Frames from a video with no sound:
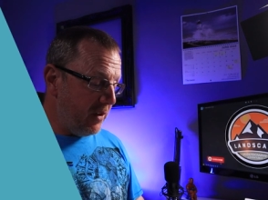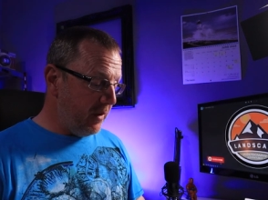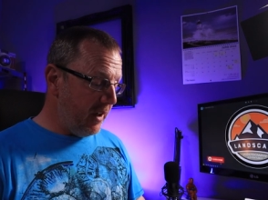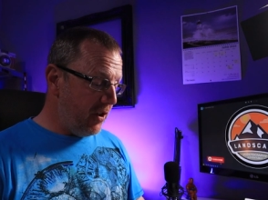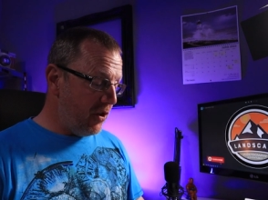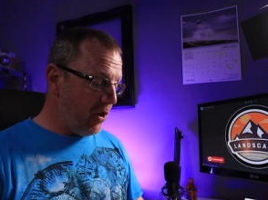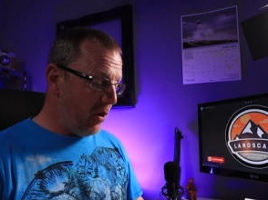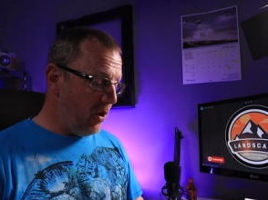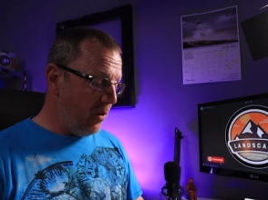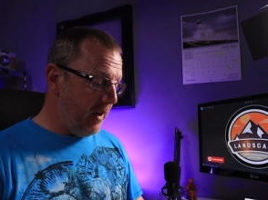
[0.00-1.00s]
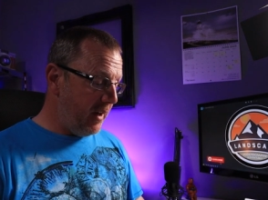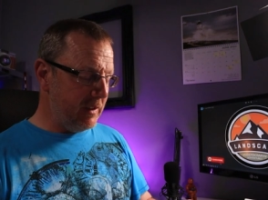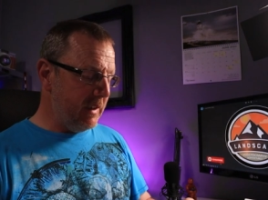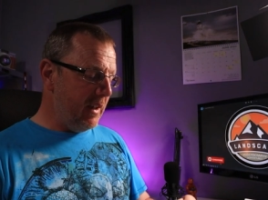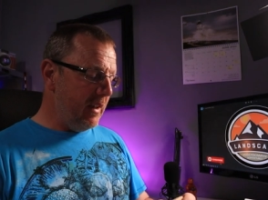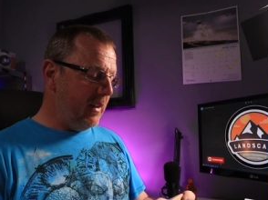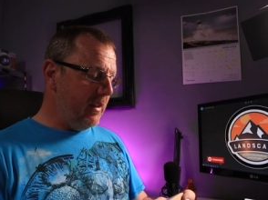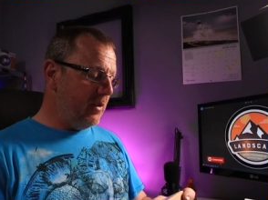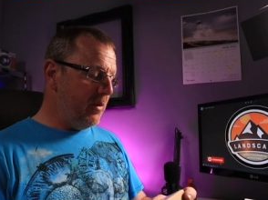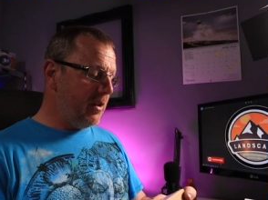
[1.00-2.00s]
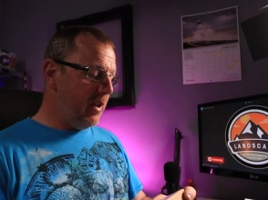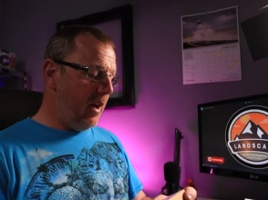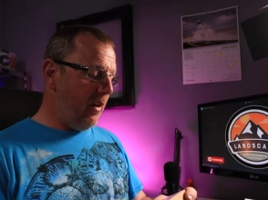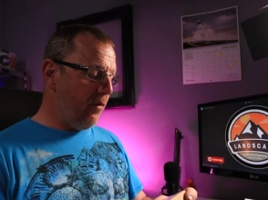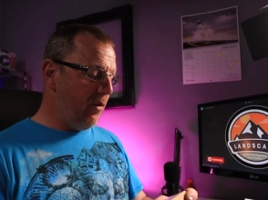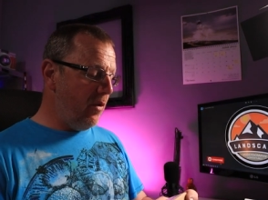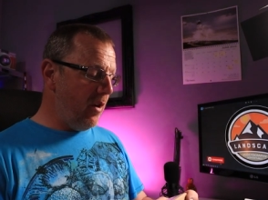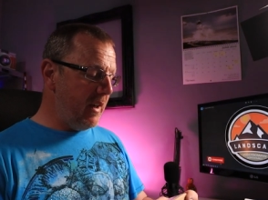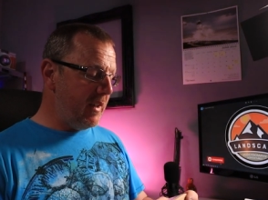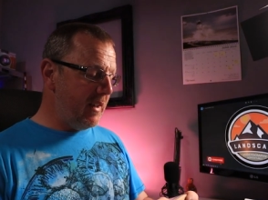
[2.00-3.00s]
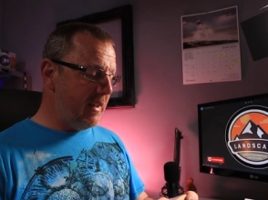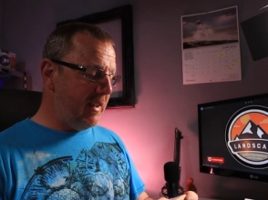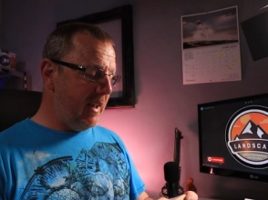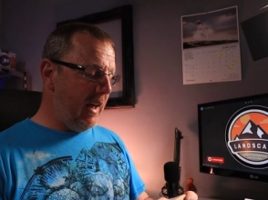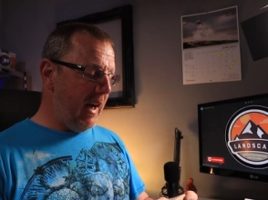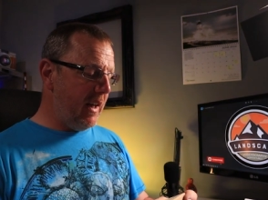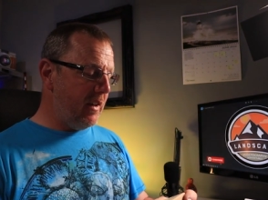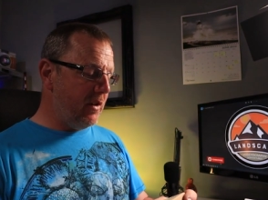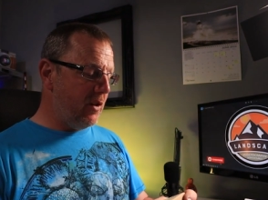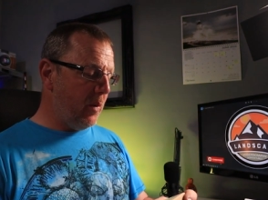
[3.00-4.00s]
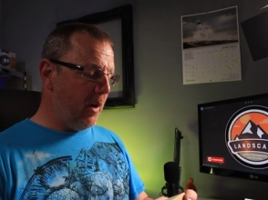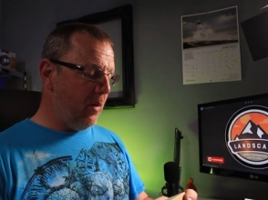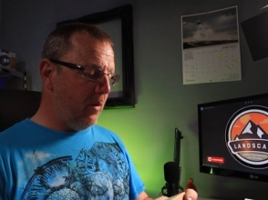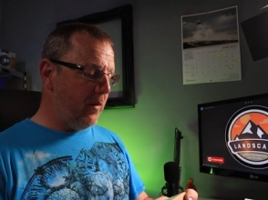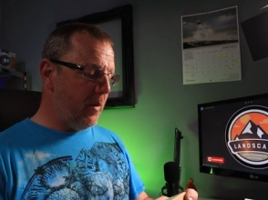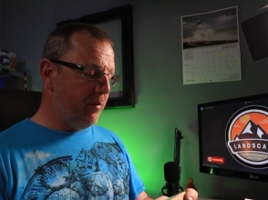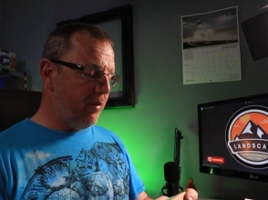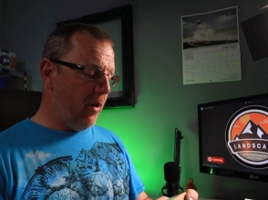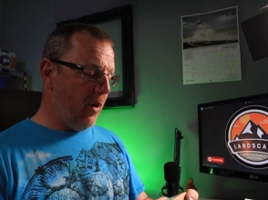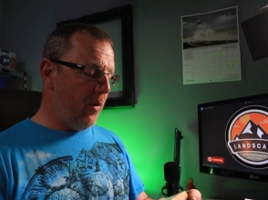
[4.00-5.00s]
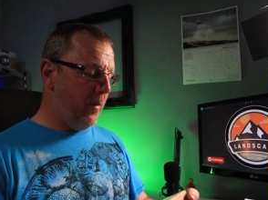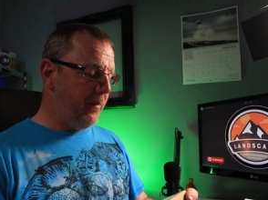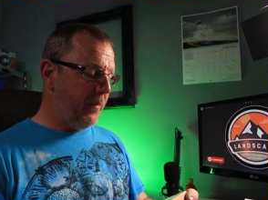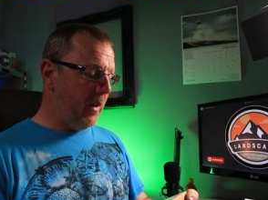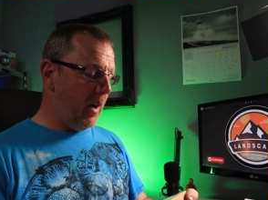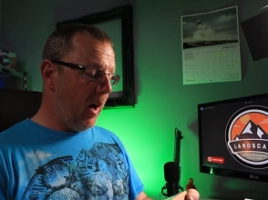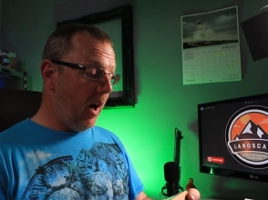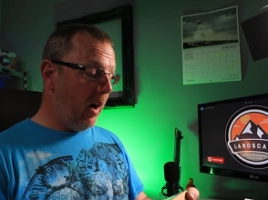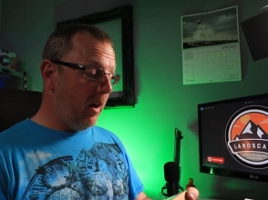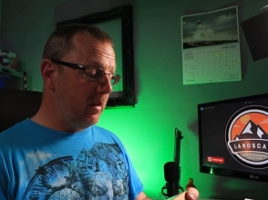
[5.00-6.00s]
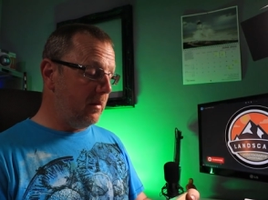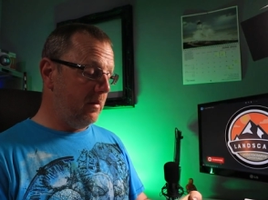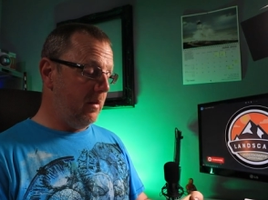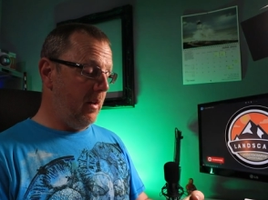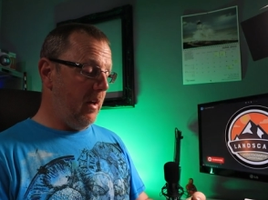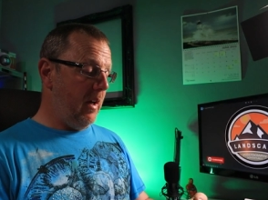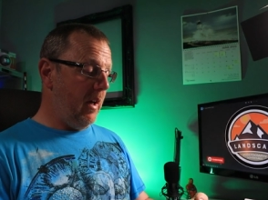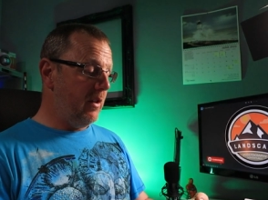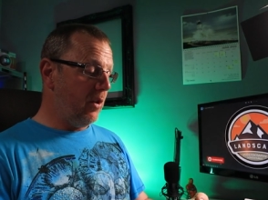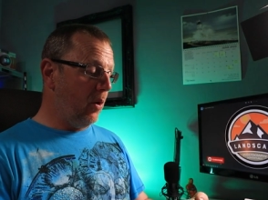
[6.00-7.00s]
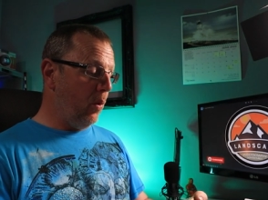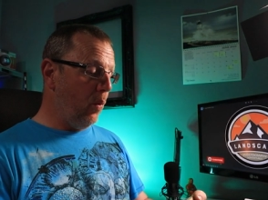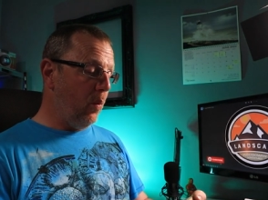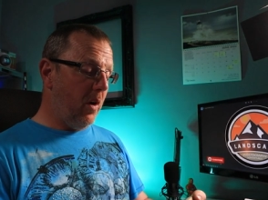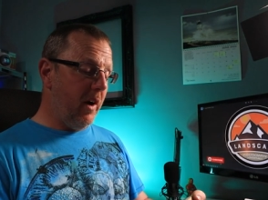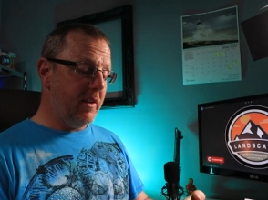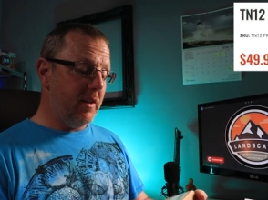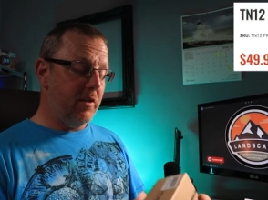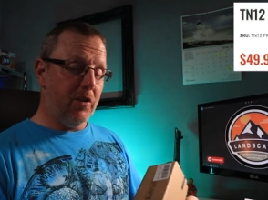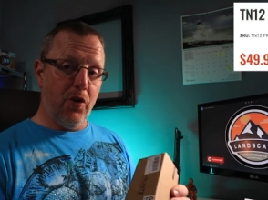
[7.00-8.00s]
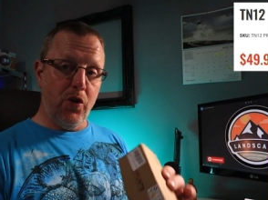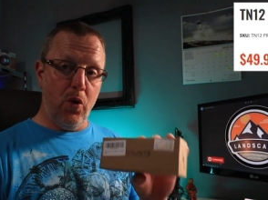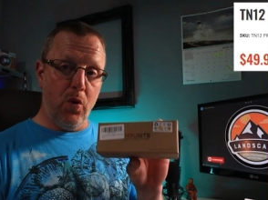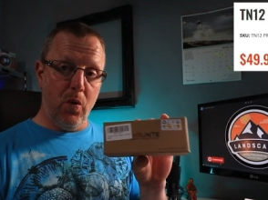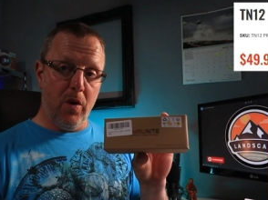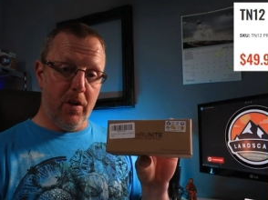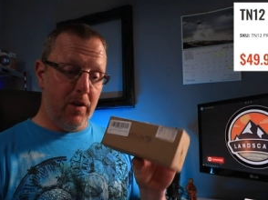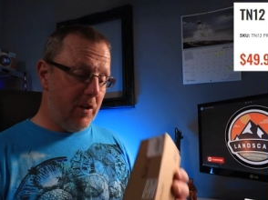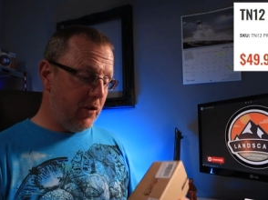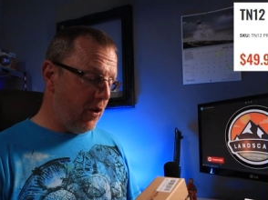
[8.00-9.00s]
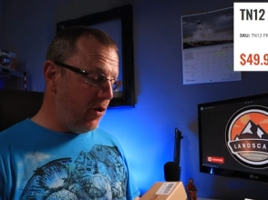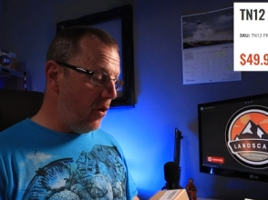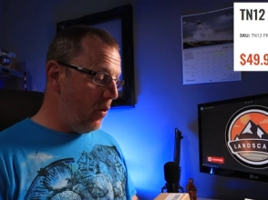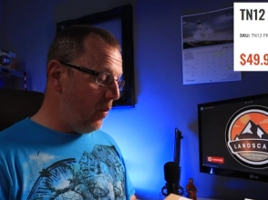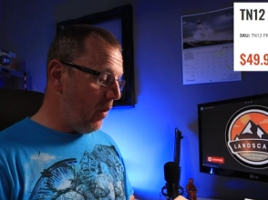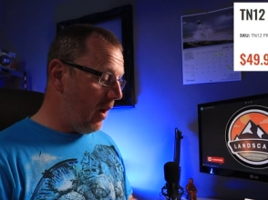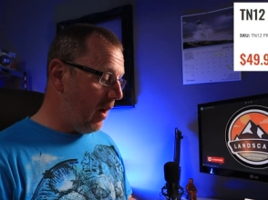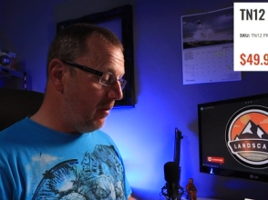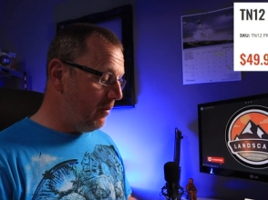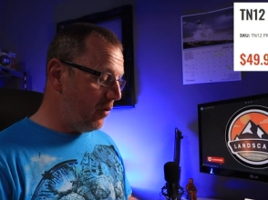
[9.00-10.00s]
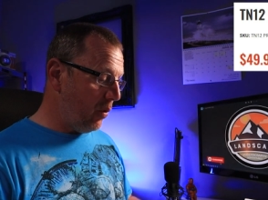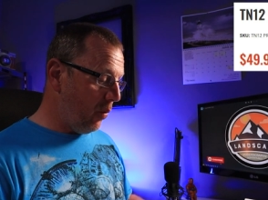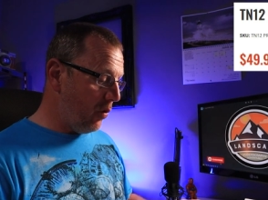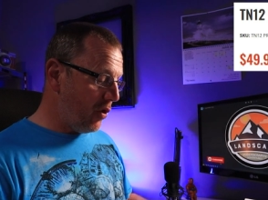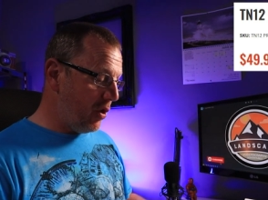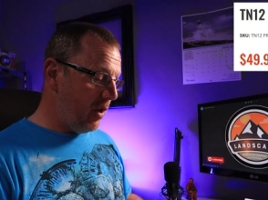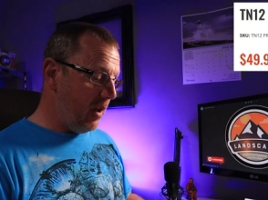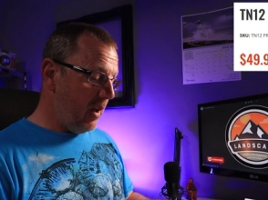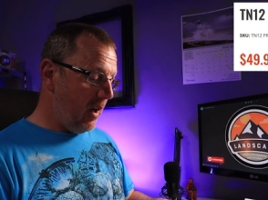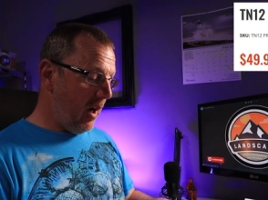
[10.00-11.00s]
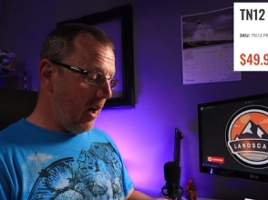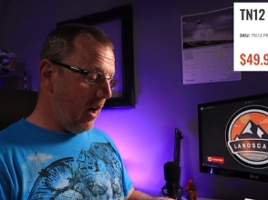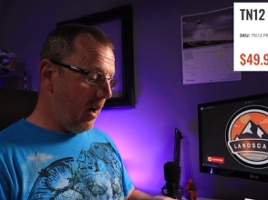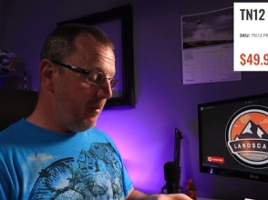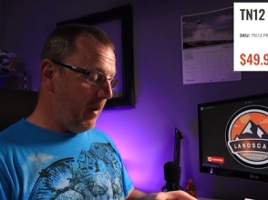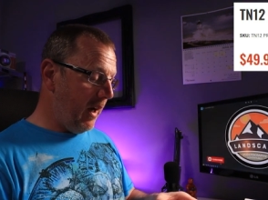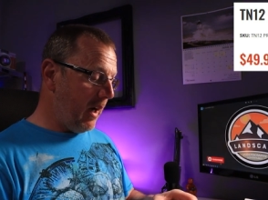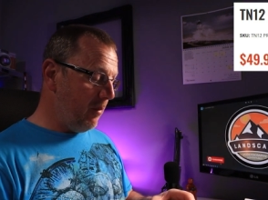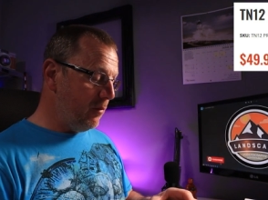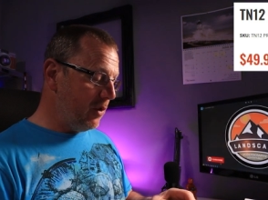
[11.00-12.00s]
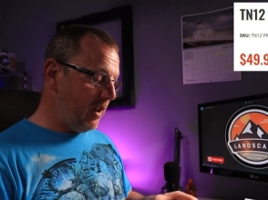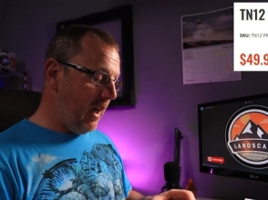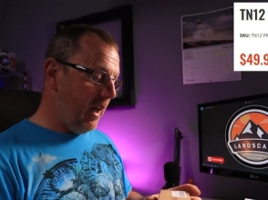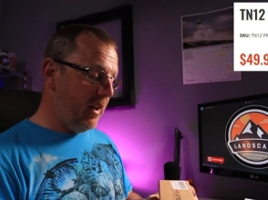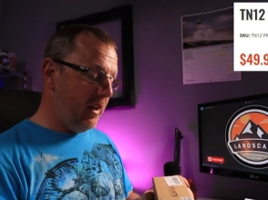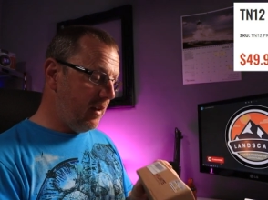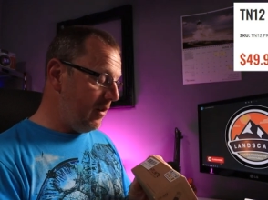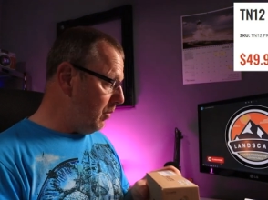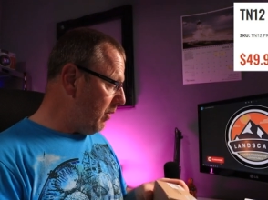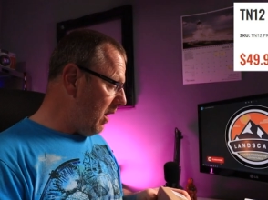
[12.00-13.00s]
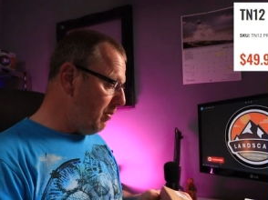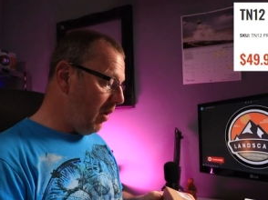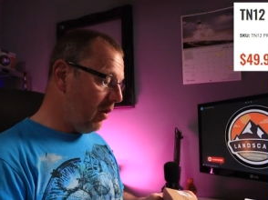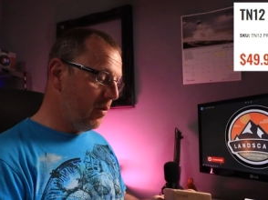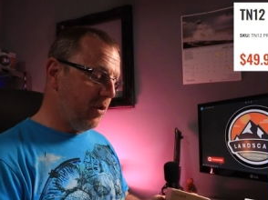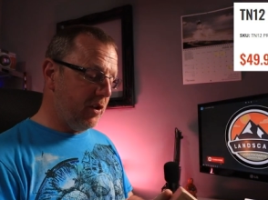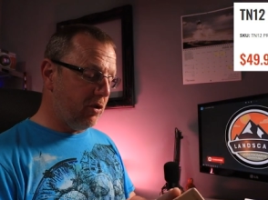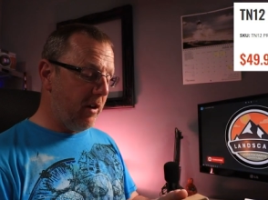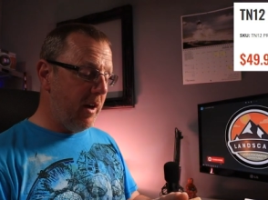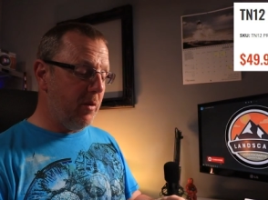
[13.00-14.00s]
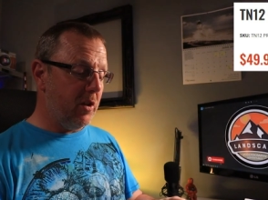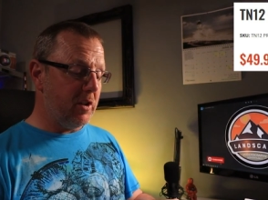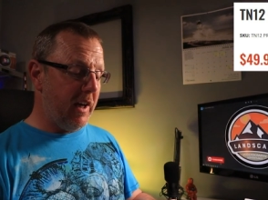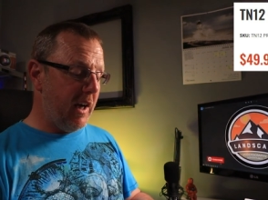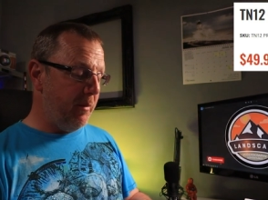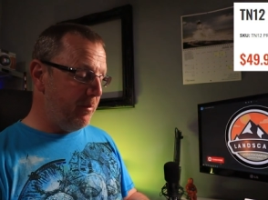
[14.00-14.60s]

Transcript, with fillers: to at least show you. So it's the Thrunite T N twelve Pro R. It's a cool white, and it's the new, it's the new um, torch. Um, it comes in this little brown box, which is great because I hate